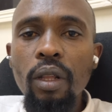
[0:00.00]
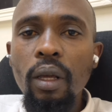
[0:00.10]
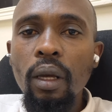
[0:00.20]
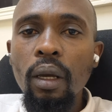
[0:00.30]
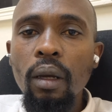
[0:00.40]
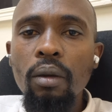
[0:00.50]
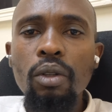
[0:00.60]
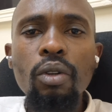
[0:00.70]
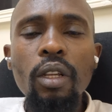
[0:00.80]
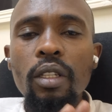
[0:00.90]

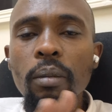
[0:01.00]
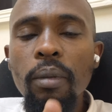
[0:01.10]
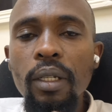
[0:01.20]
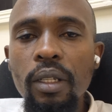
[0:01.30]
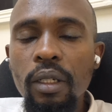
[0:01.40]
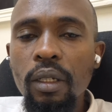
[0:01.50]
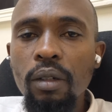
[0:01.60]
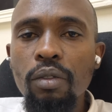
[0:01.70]
the simplicity.